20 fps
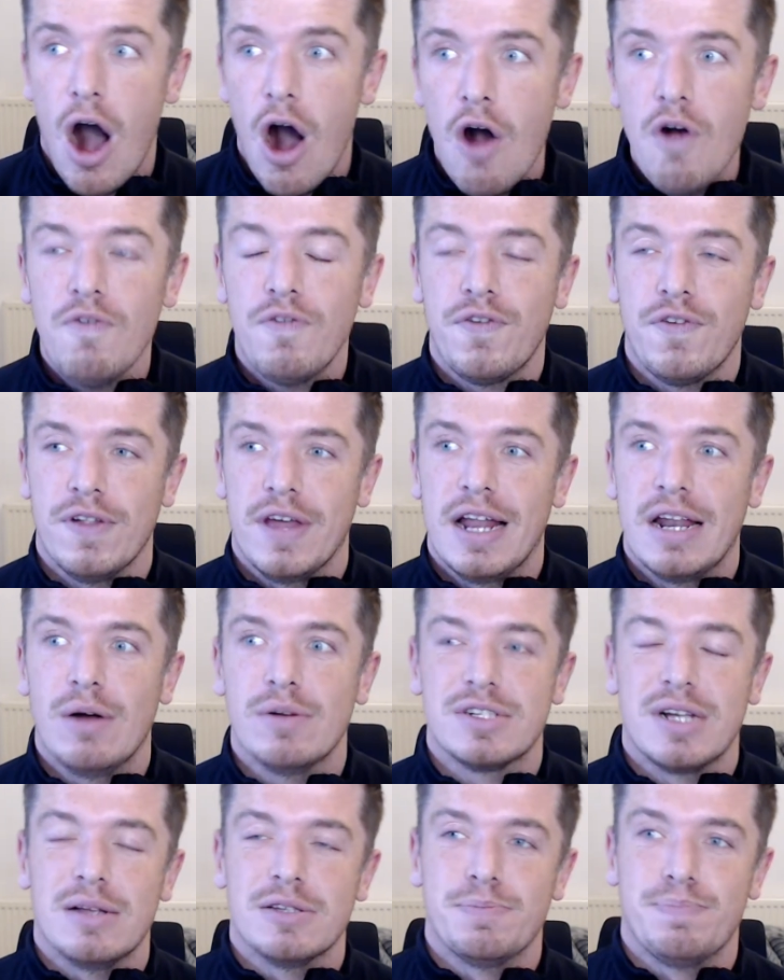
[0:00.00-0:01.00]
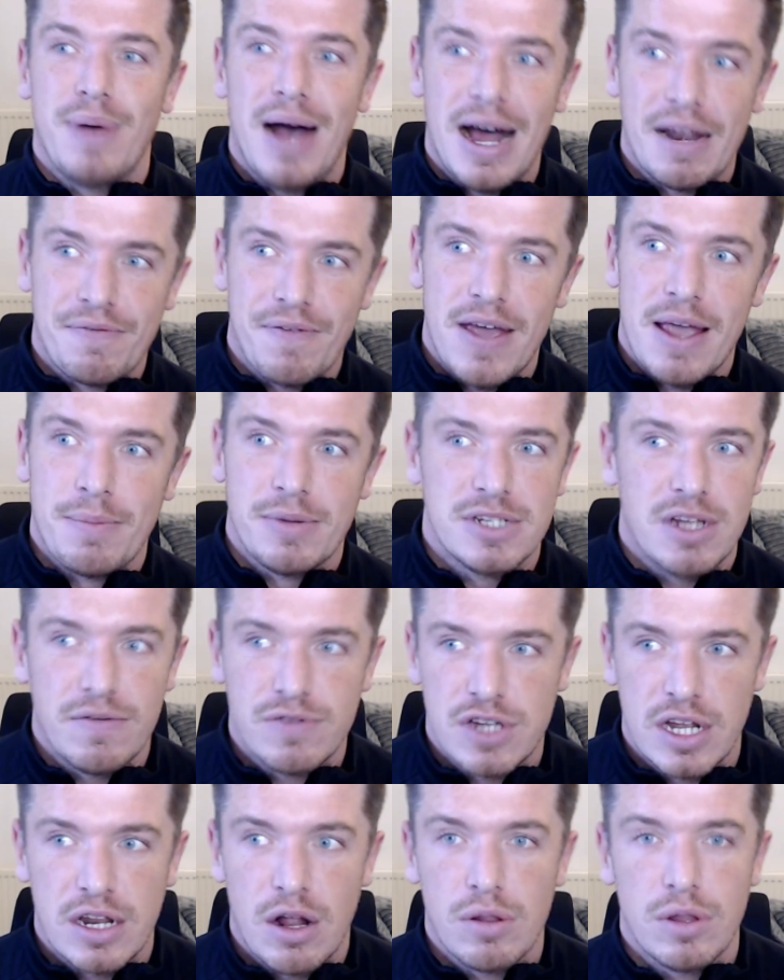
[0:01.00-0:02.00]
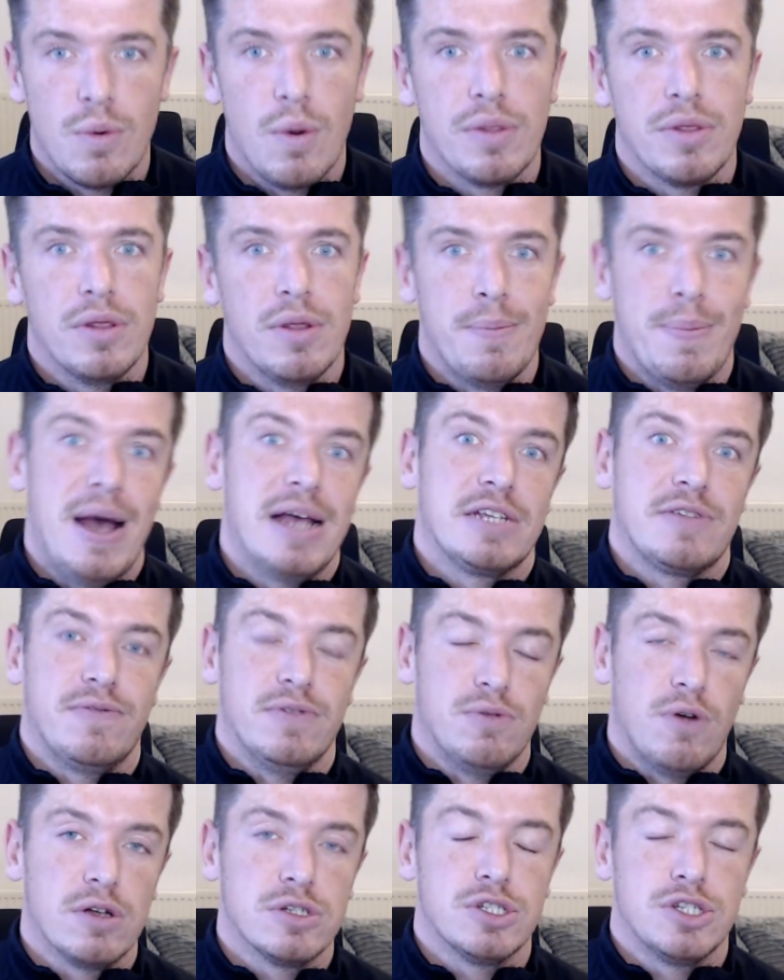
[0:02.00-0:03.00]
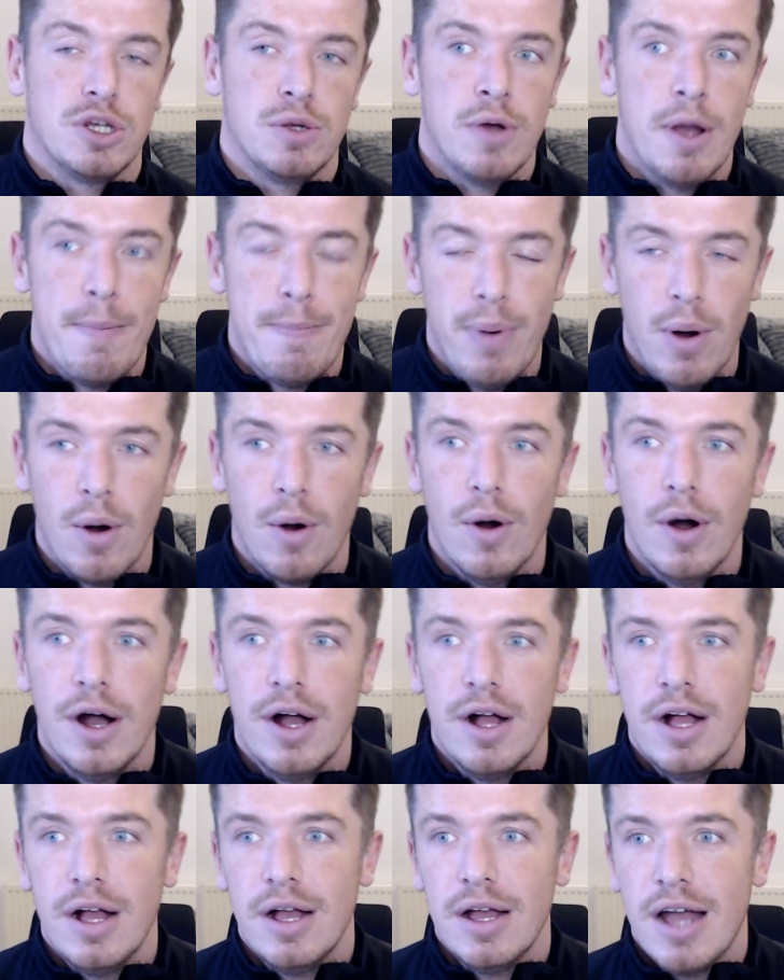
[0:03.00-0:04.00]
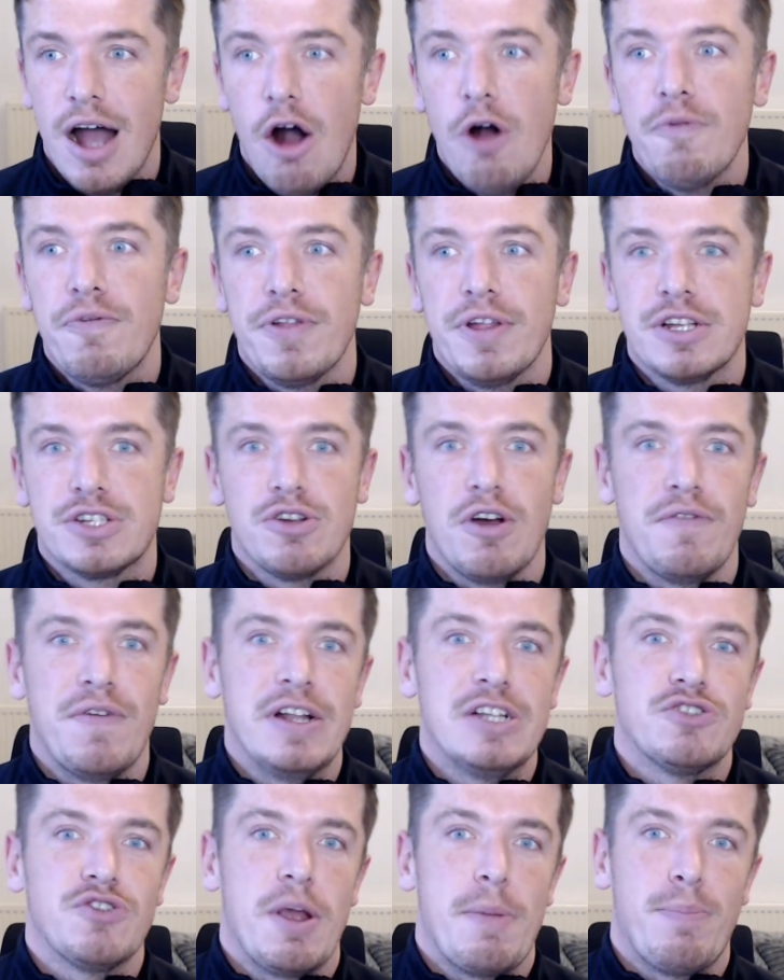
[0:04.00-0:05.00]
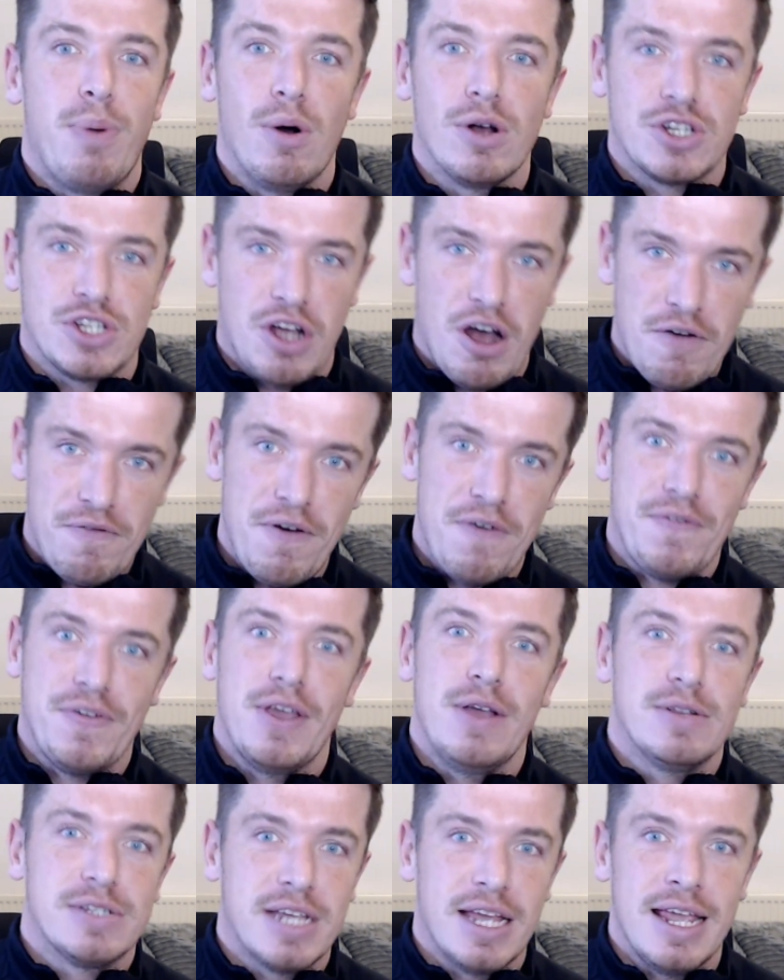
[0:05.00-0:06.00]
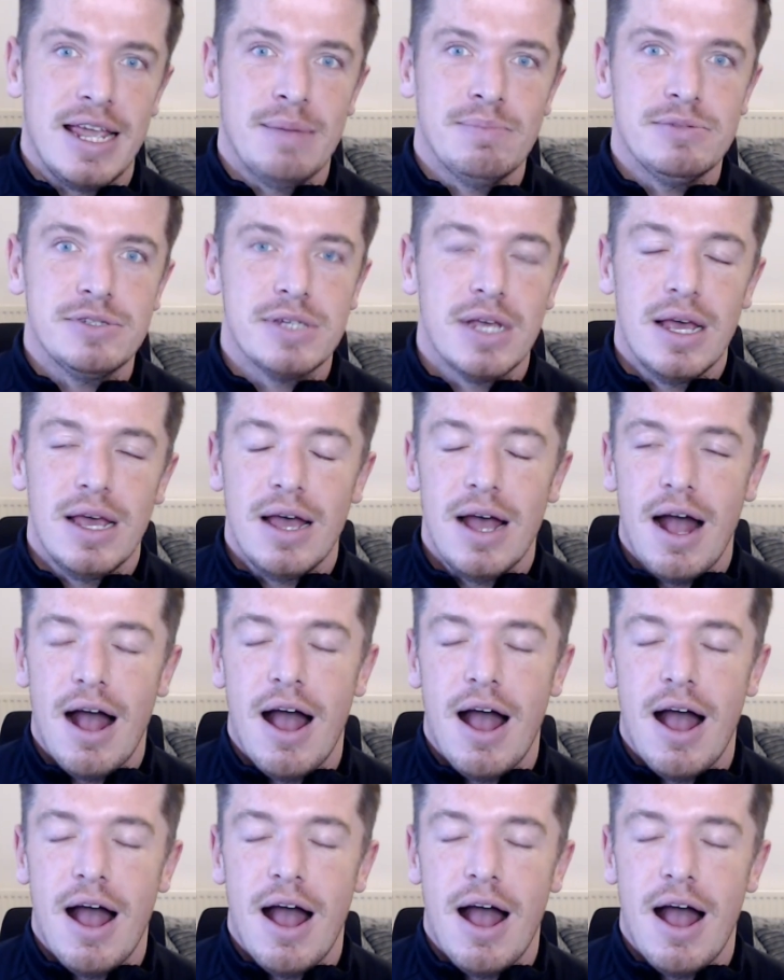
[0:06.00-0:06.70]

Hopefully, I know it sounds bad for him, because obviously I only want the best for Ross Stewart, but hopefully this sort of injury puts off a few teams,